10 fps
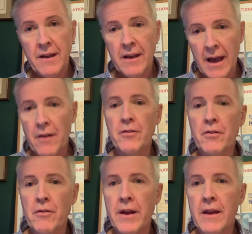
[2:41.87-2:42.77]
cannot
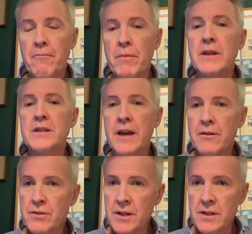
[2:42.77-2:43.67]
agree, but it's
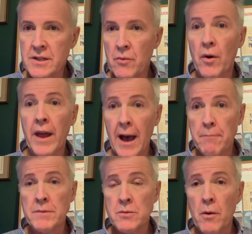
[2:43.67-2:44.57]
interesting to see what
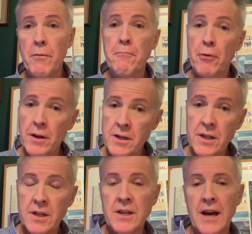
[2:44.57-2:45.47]
happens when we put it to
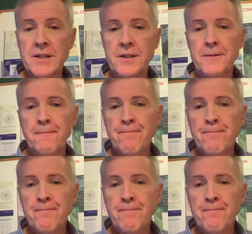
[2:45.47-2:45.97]
the test.